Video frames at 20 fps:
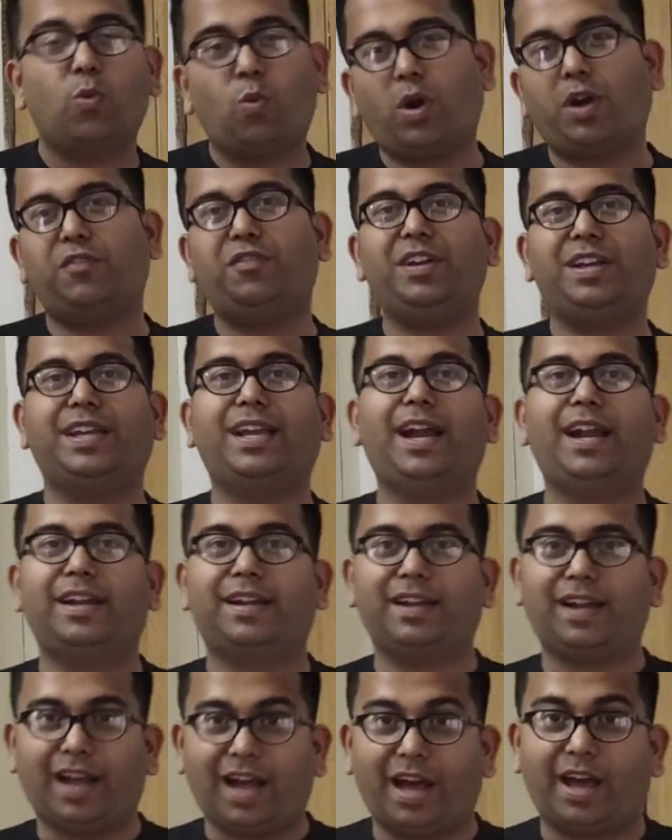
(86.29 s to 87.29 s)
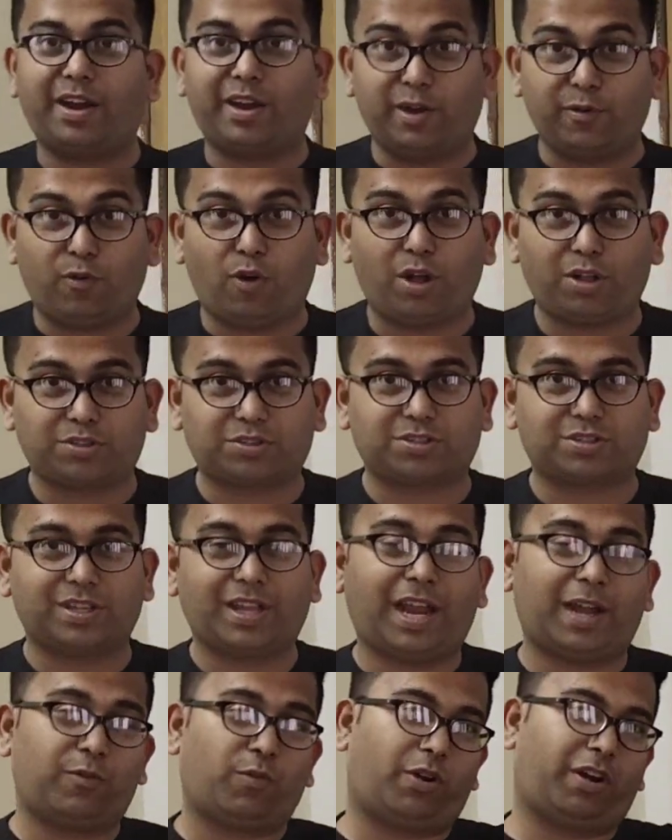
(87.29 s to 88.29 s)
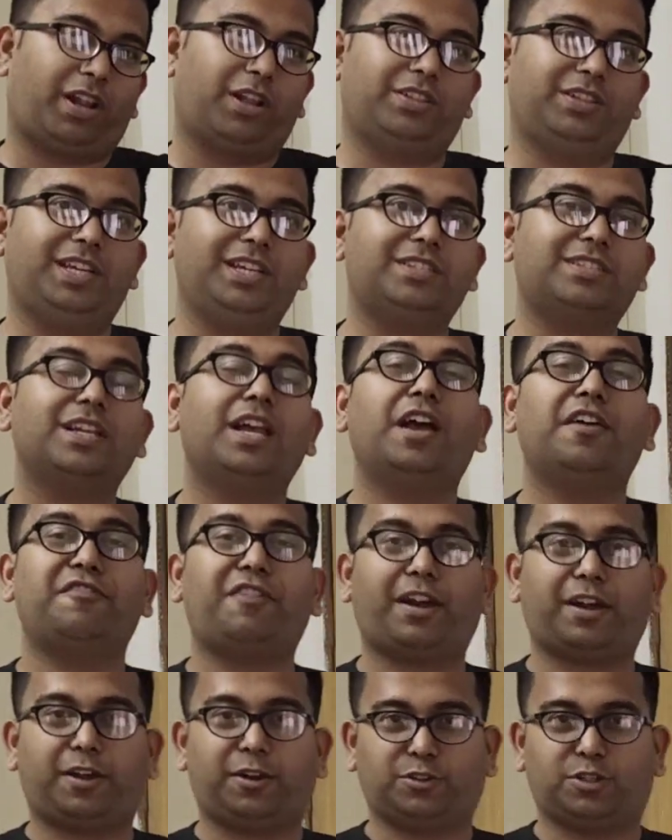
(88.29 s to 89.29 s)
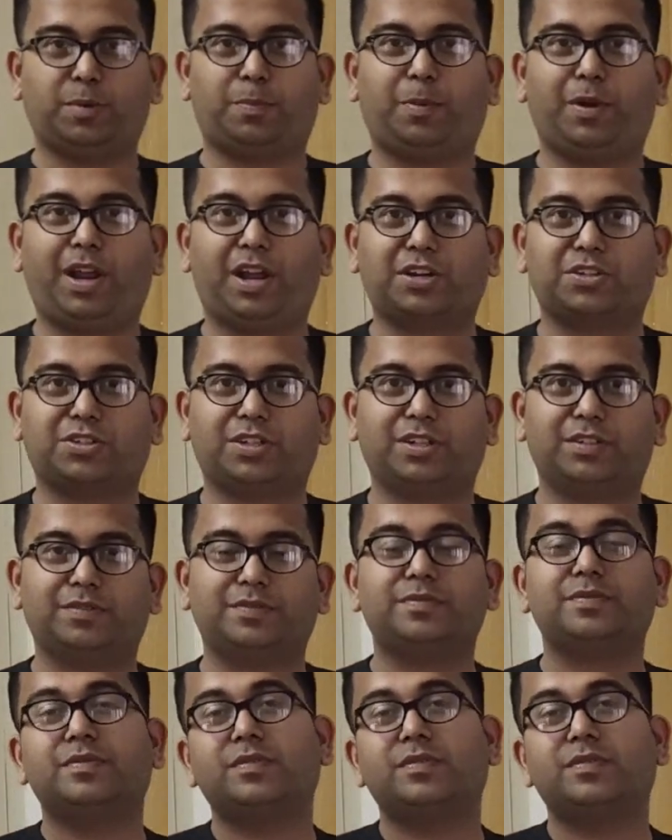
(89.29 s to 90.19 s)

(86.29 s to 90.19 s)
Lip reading: What we get are rewards. And what are these factors of production?